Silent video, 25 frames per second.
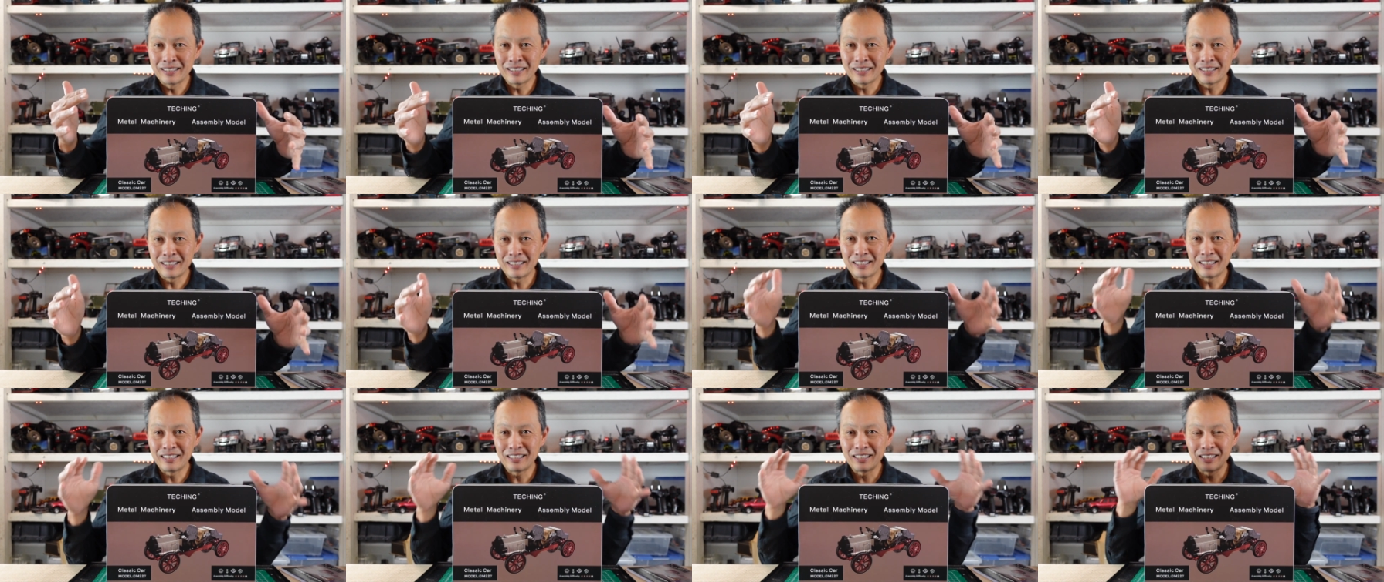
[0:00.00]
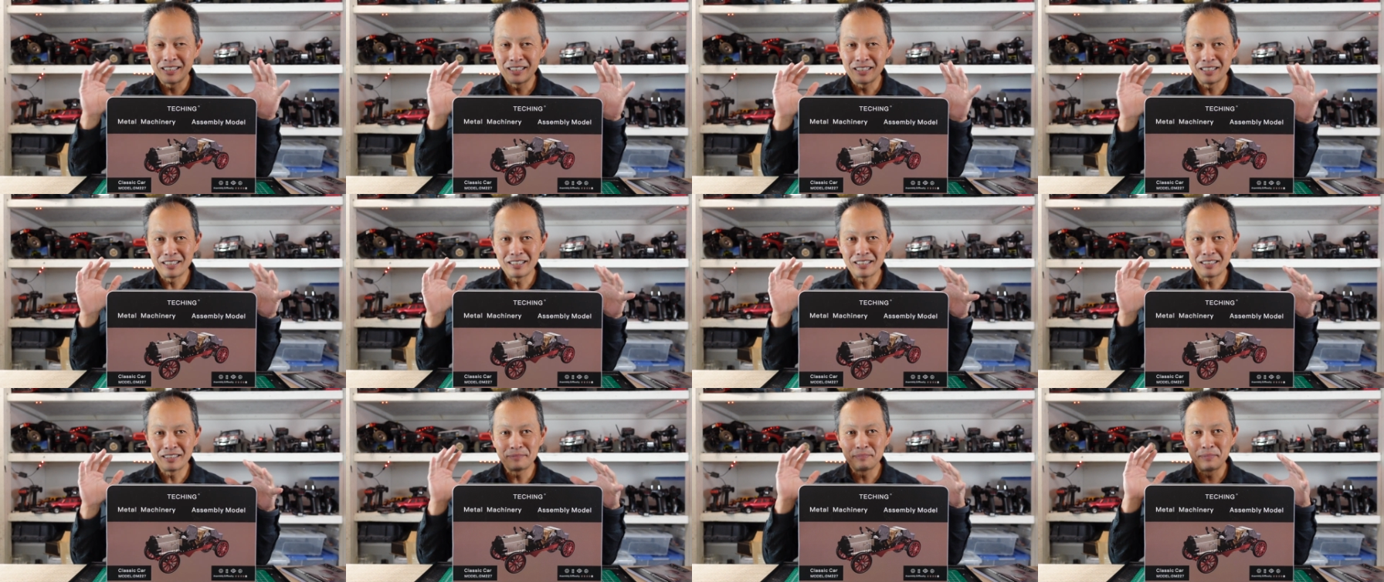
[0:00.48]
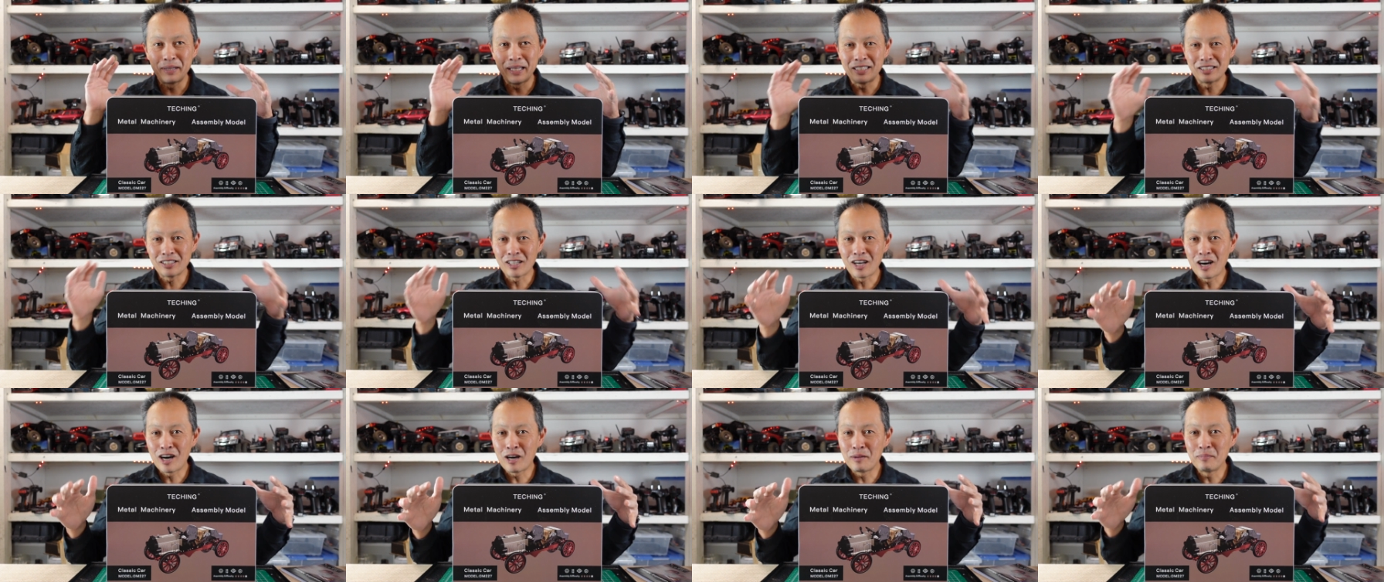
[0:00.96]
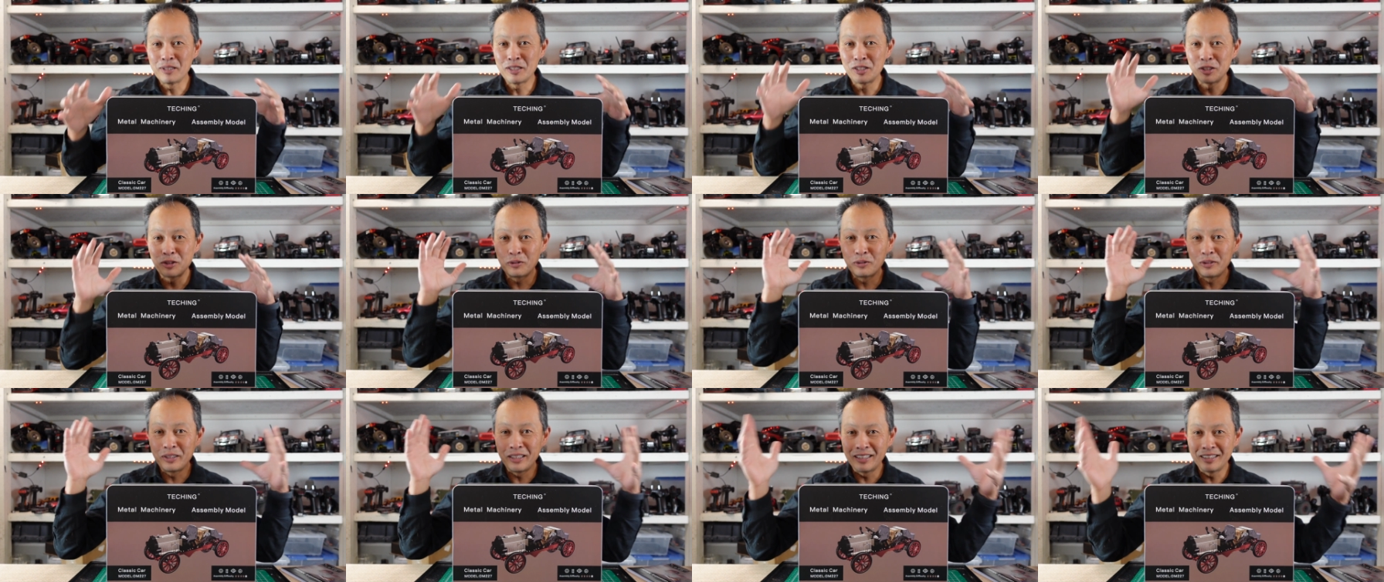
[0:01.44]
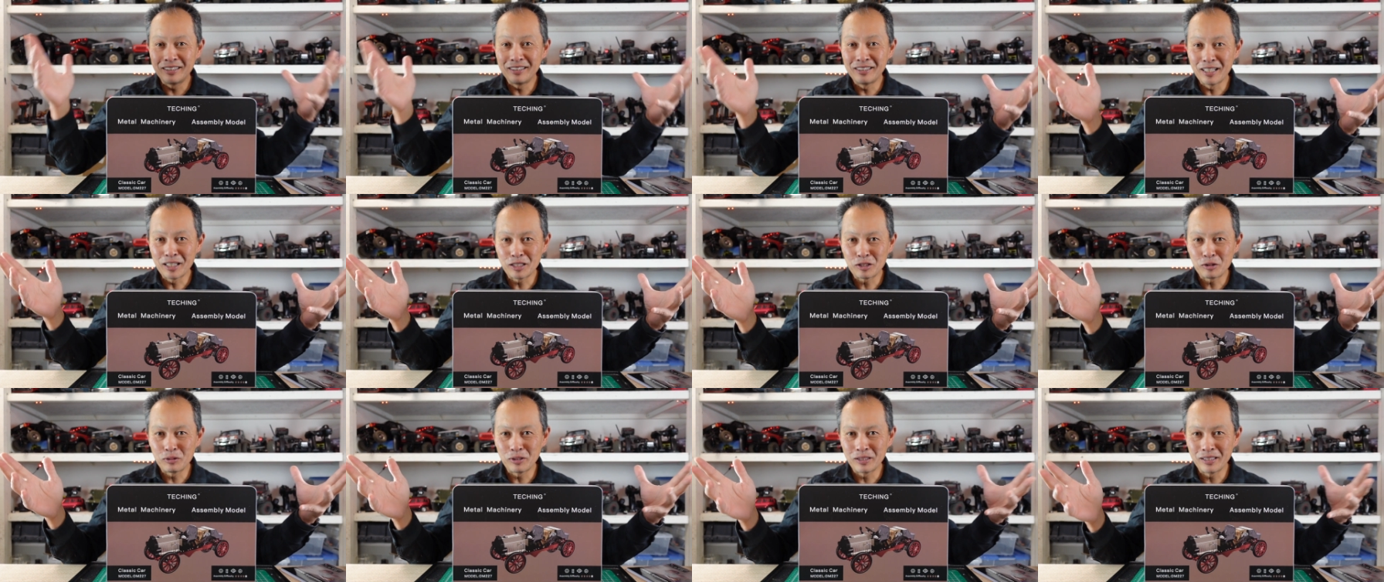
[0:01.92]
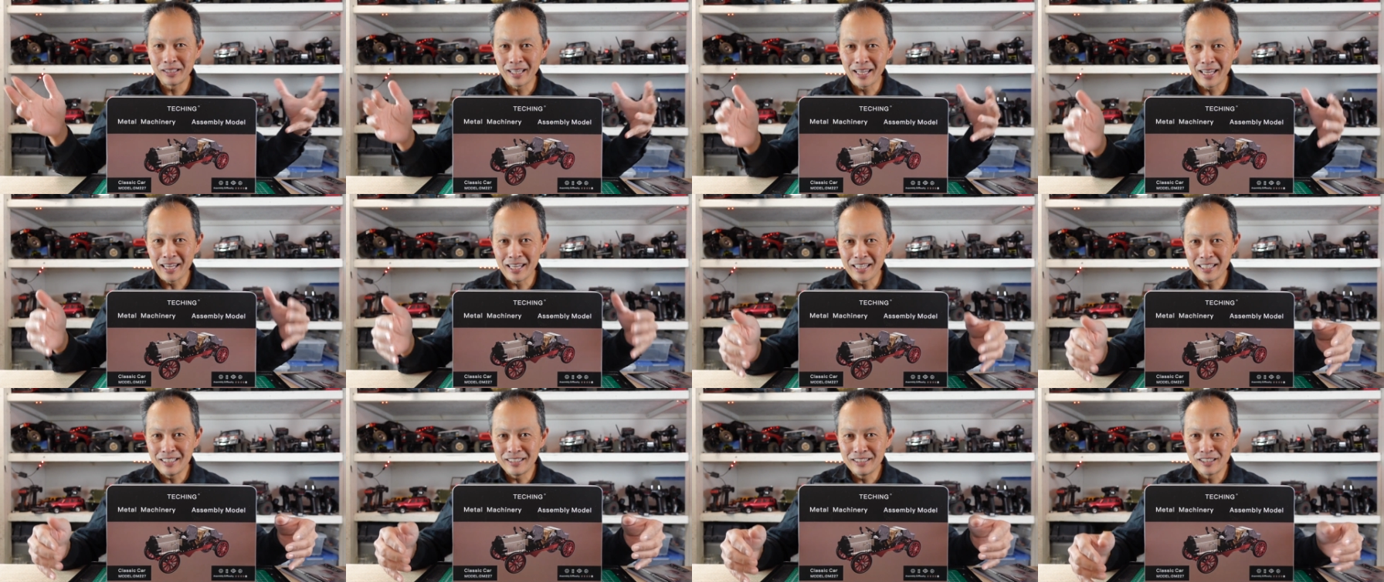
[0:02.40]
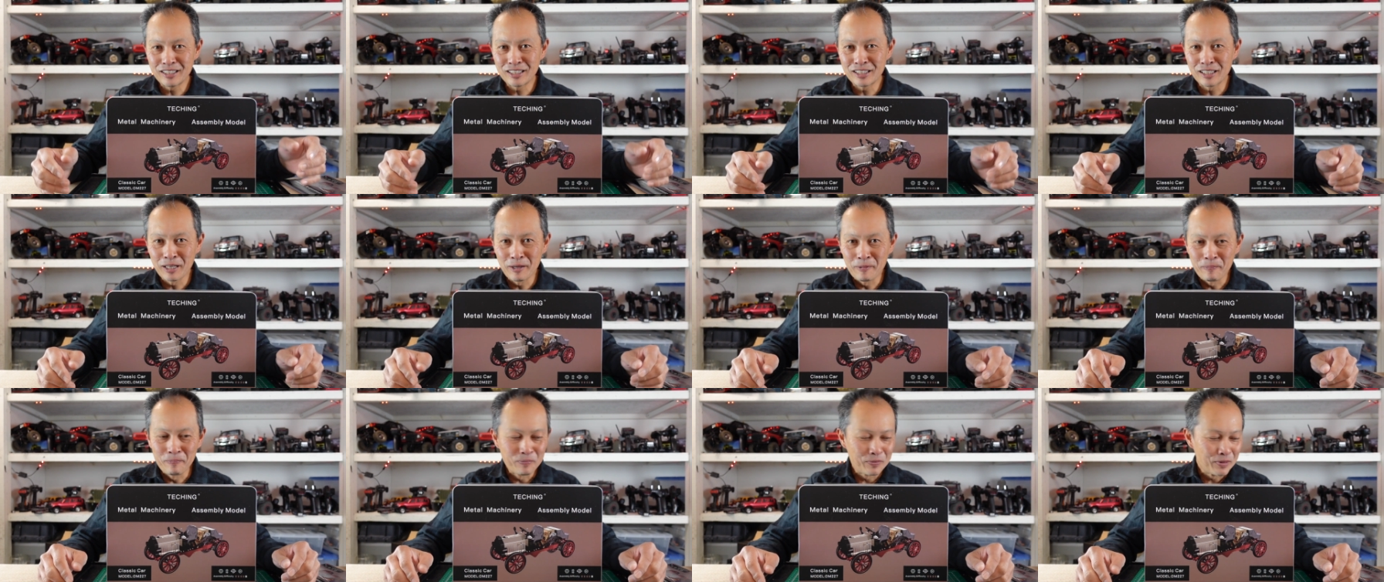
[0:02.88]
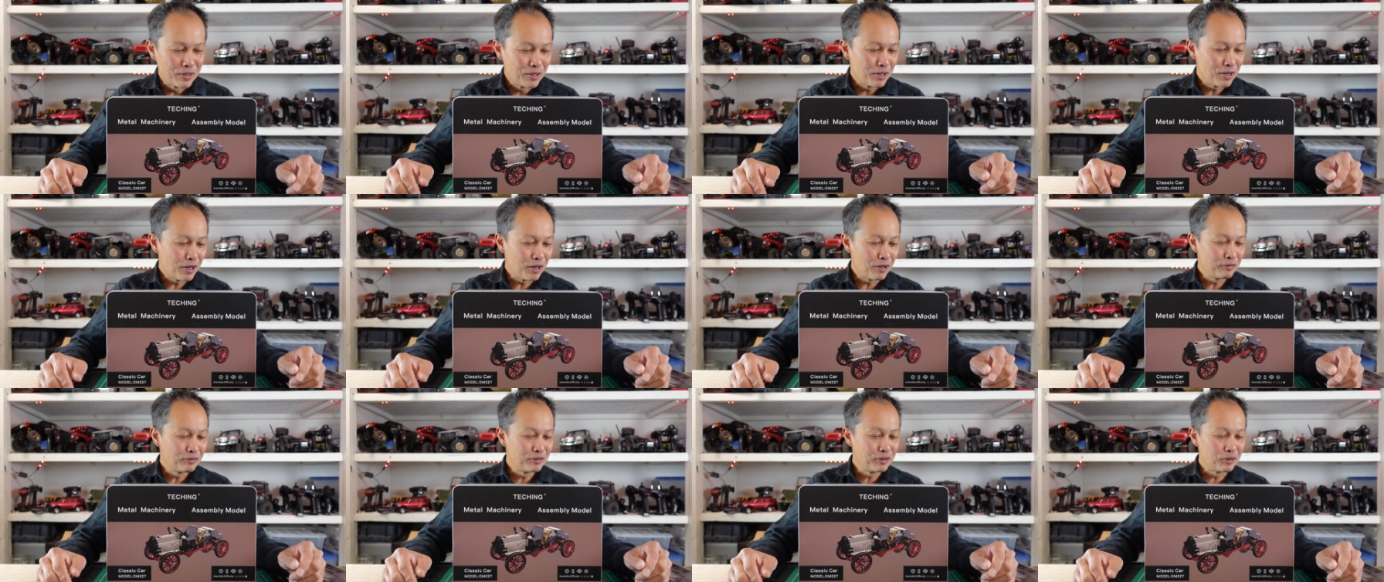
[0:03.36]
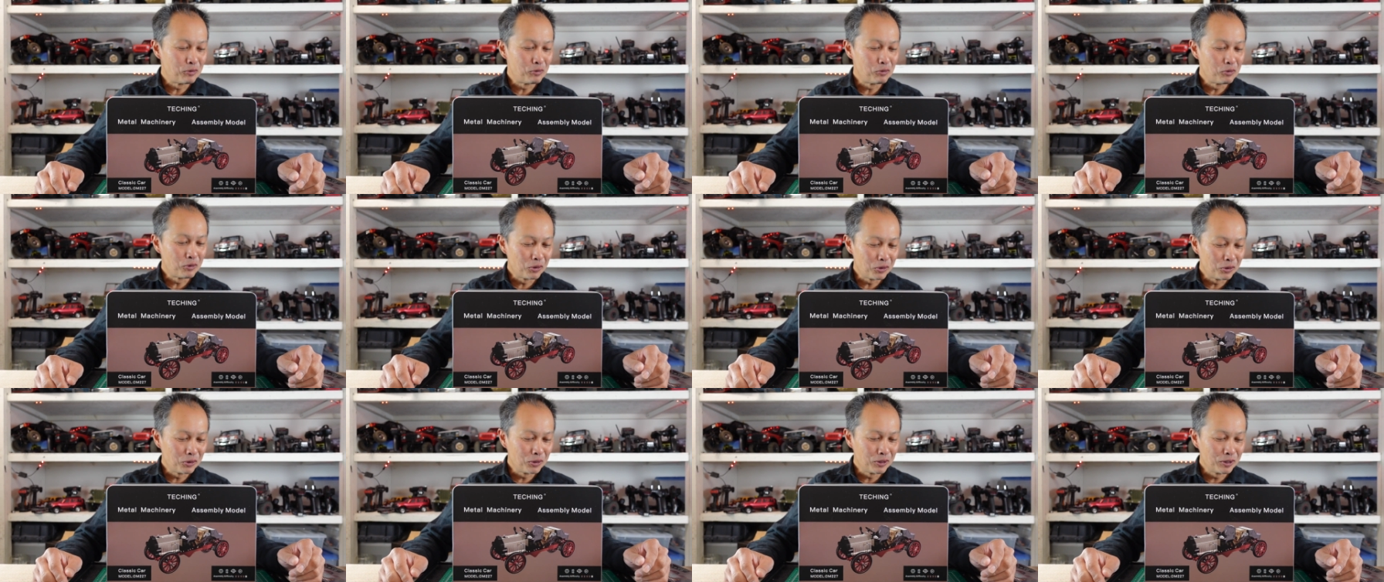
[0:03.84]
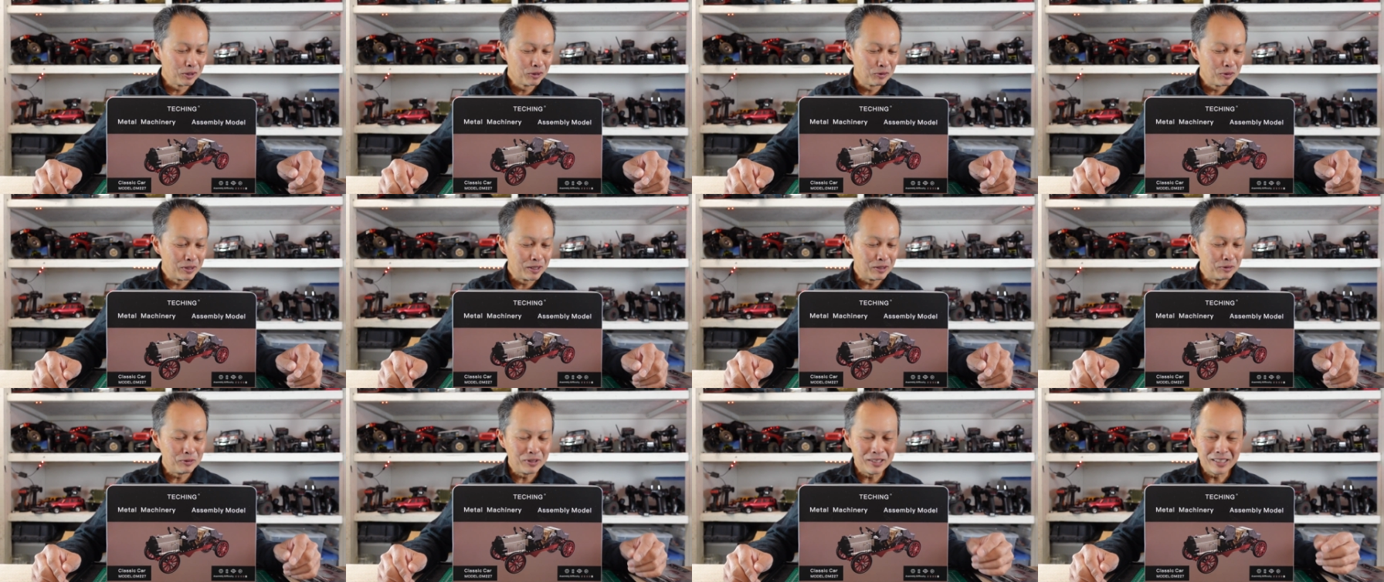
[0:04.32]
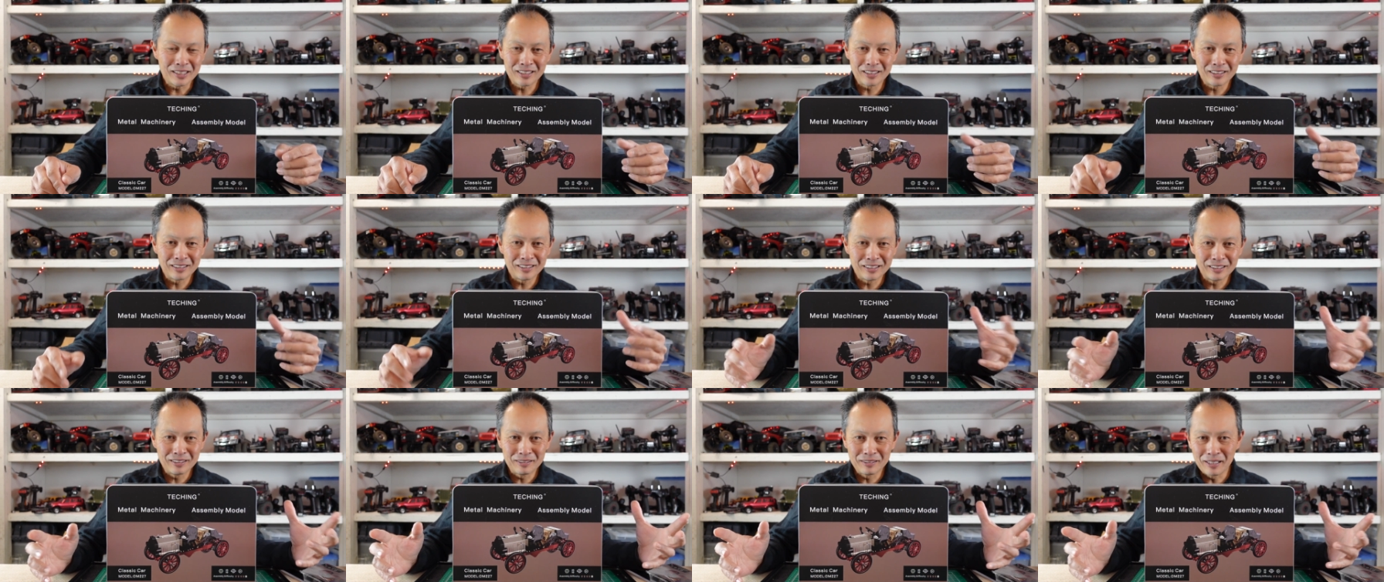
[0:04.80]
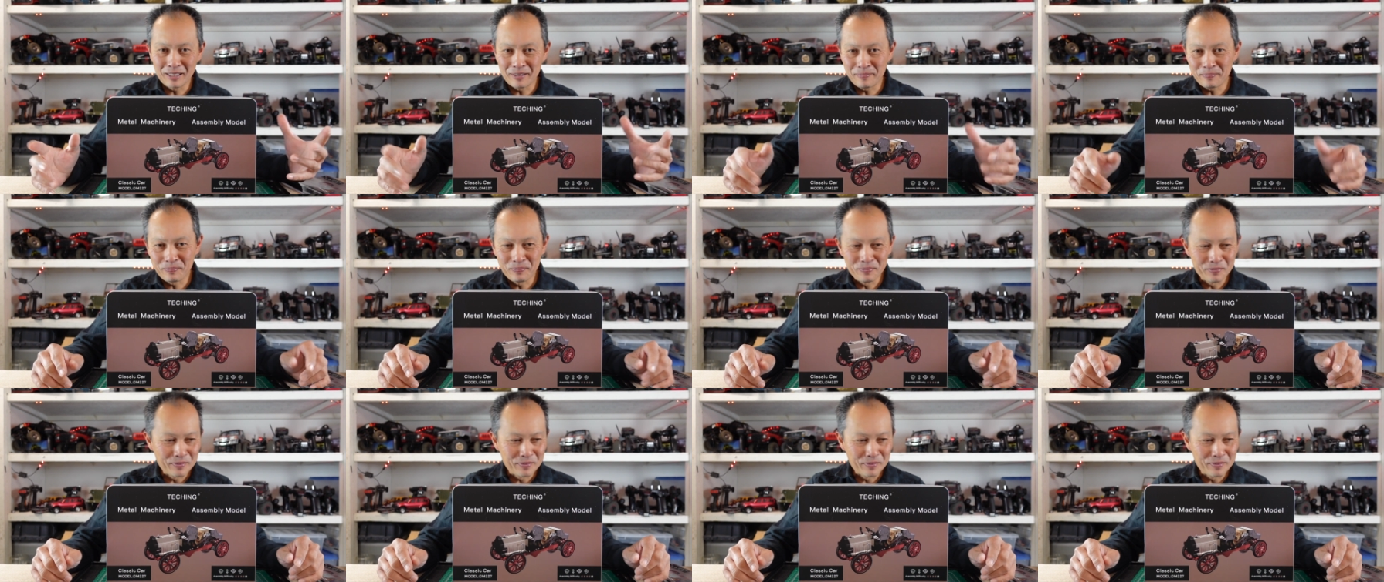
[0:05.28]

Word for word: uh, uh, pays homage to the industrial age of the world when we started